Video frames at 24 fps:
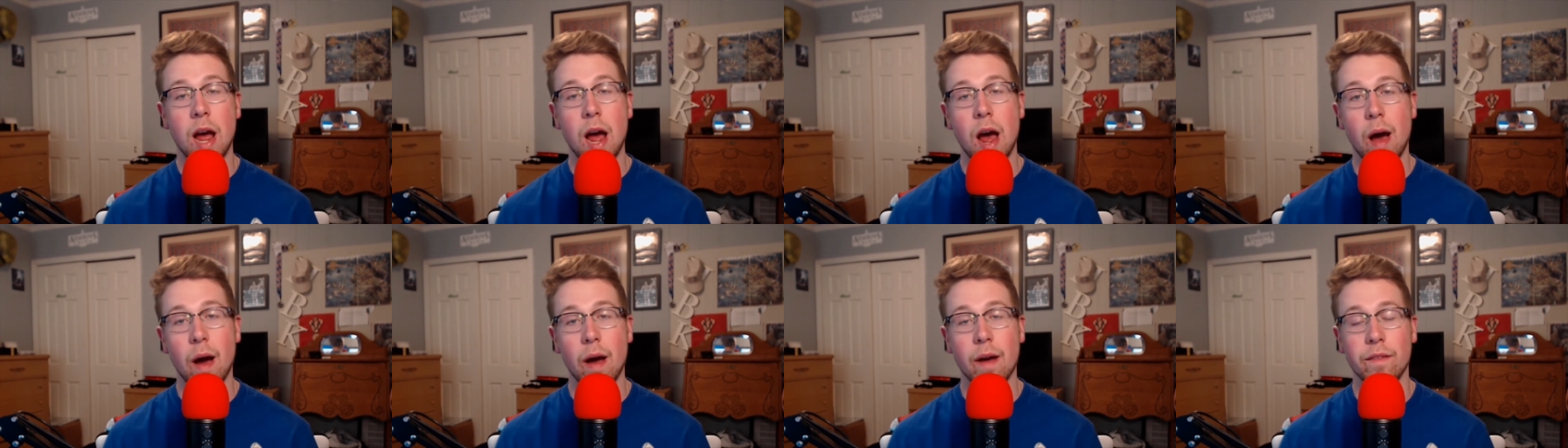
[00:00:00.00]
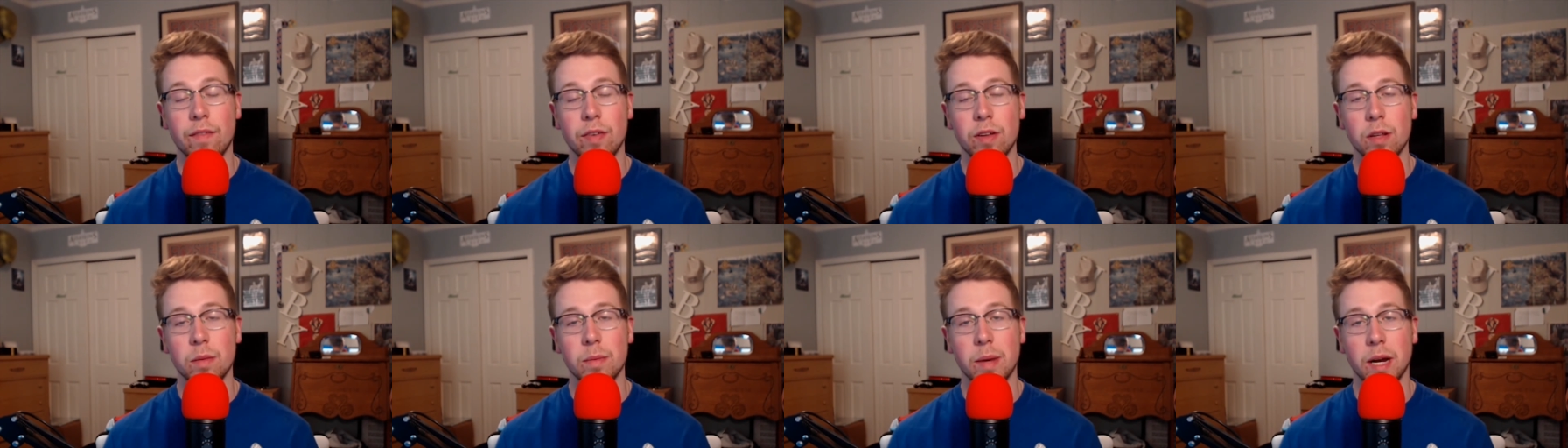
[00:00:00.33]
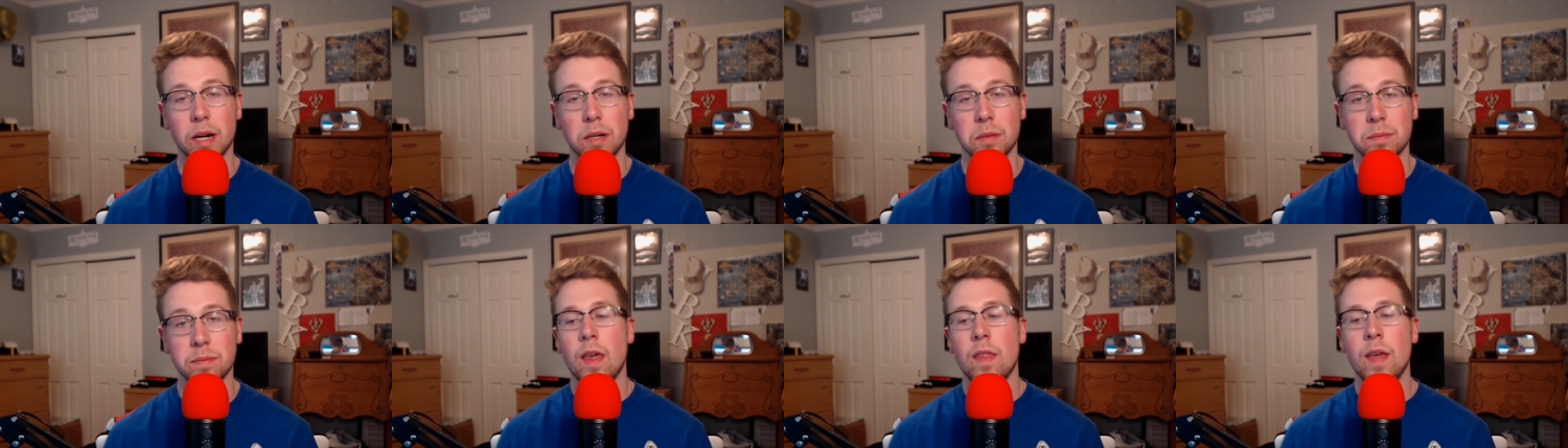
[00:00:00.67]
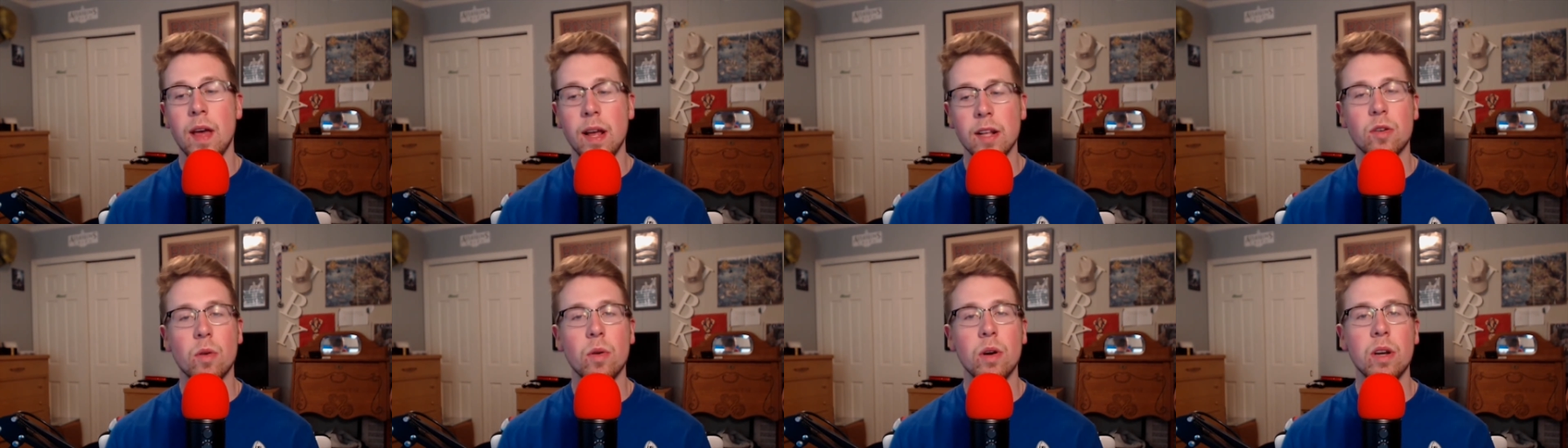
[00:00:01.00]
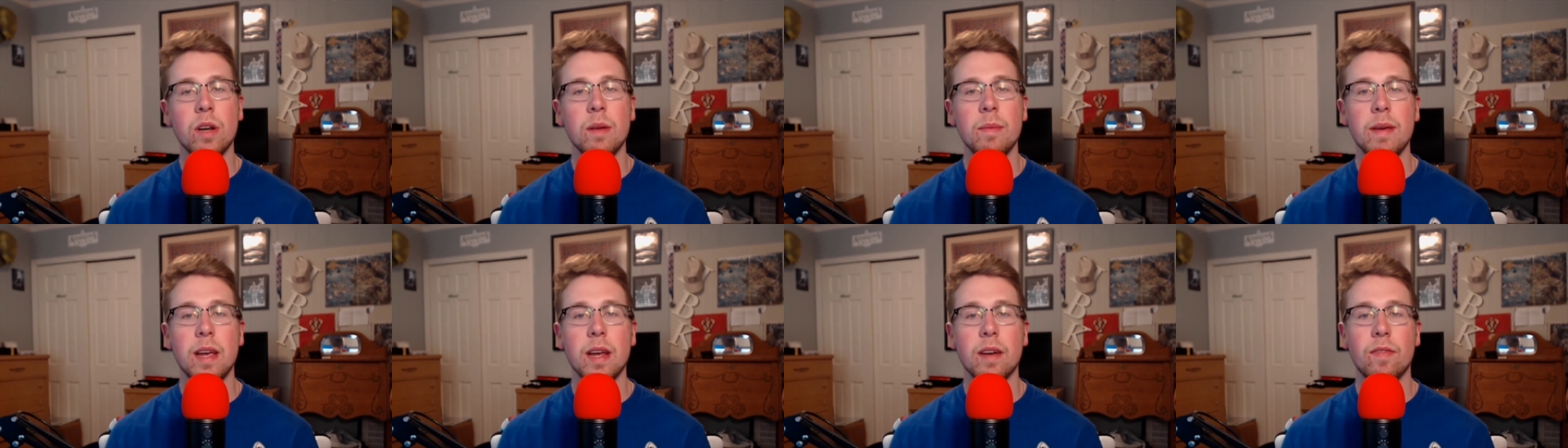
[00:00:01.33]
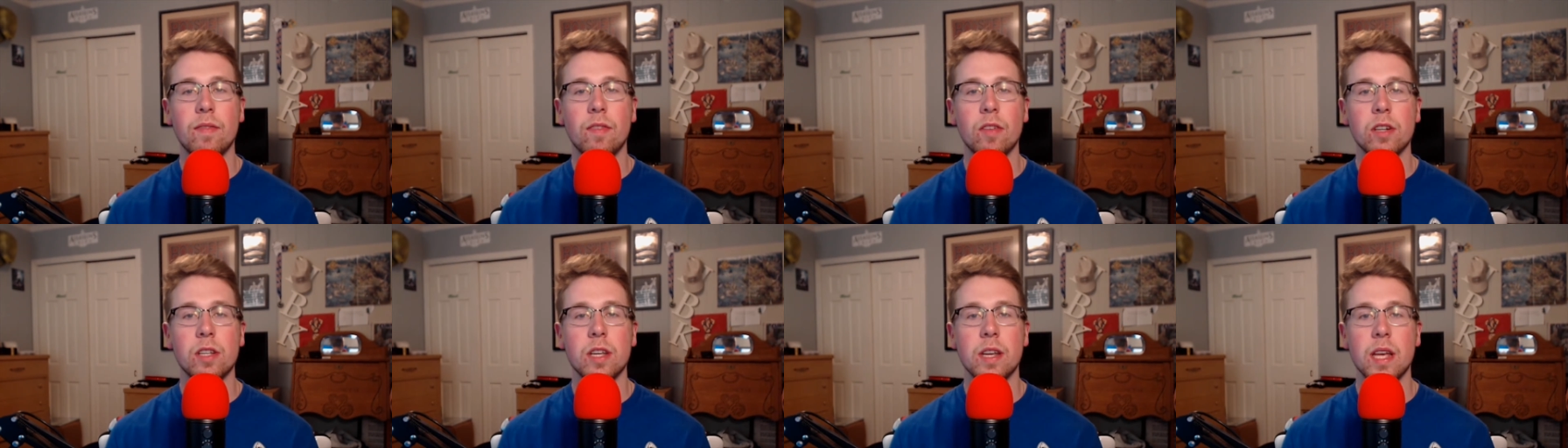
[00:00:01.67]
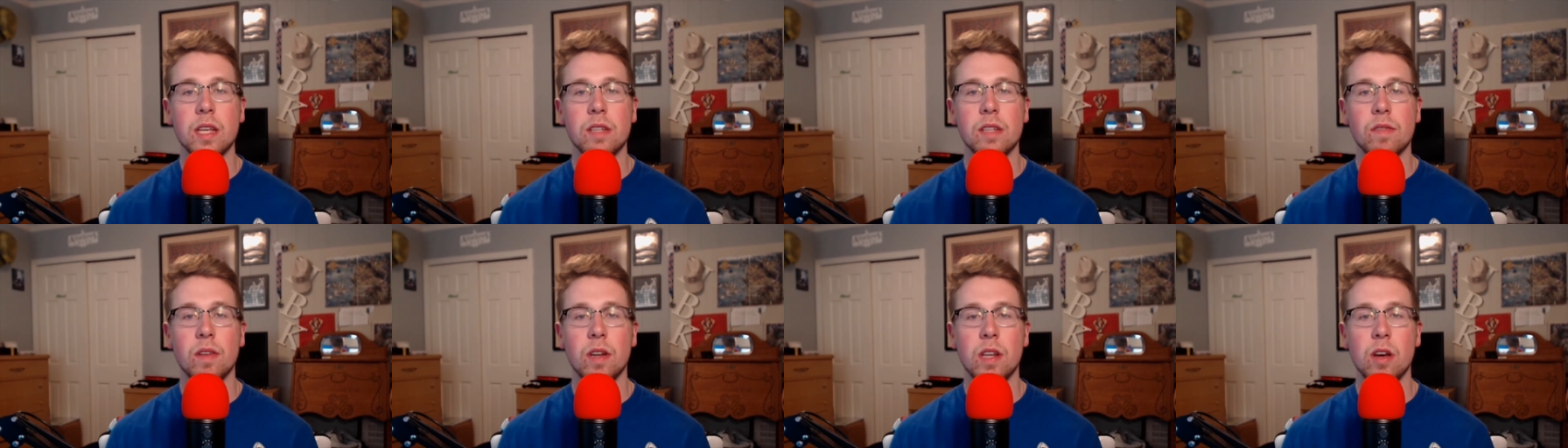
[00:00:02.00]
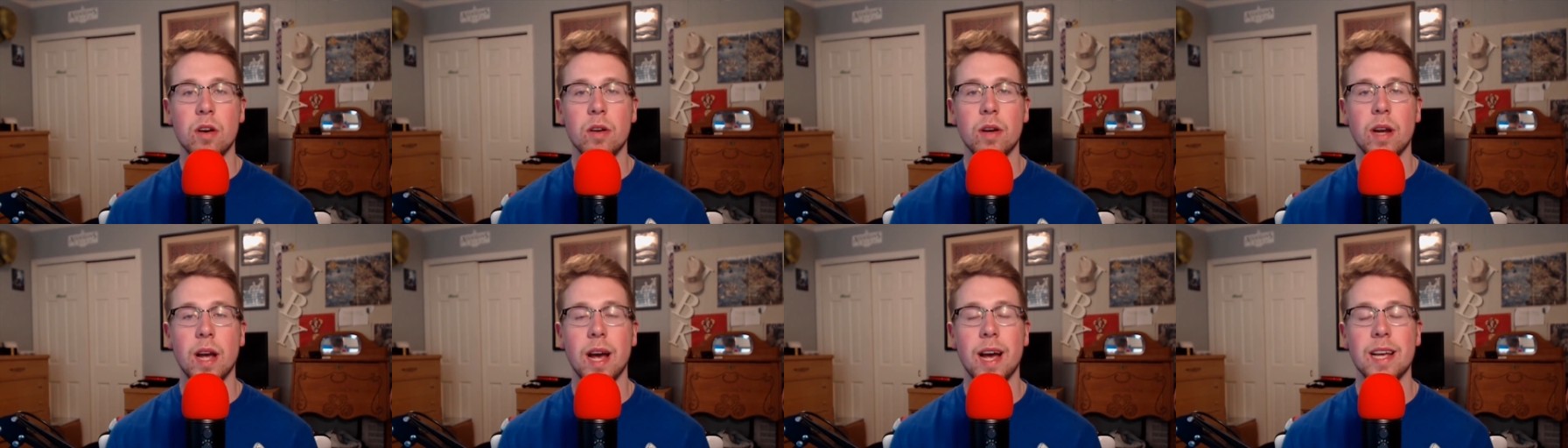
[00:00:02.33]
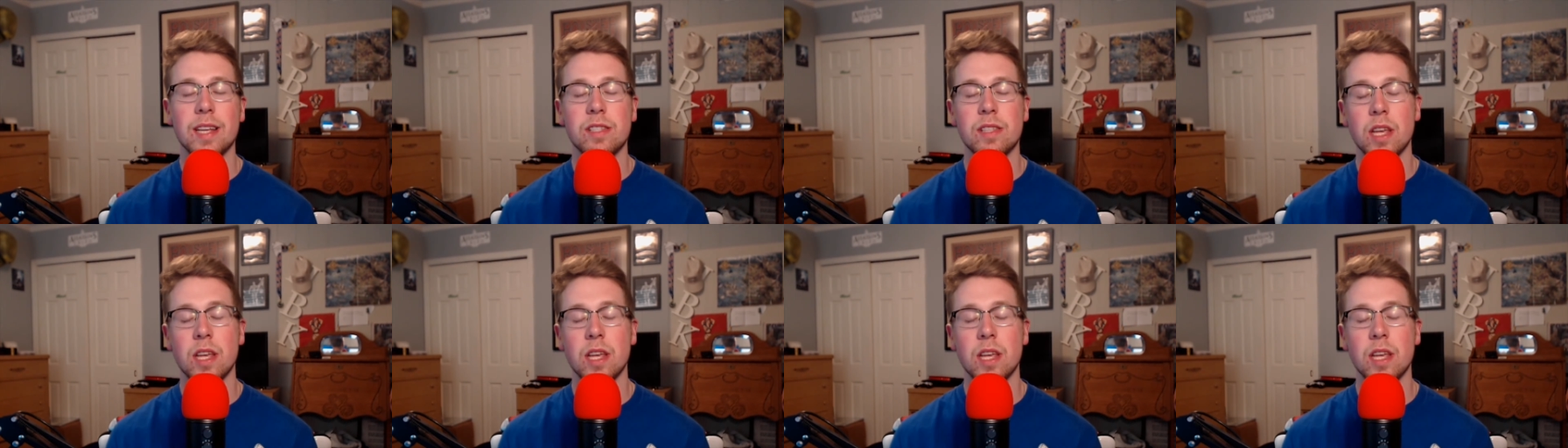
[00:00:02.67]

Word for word: how I feel about them. That's going to be it for today's video, guys.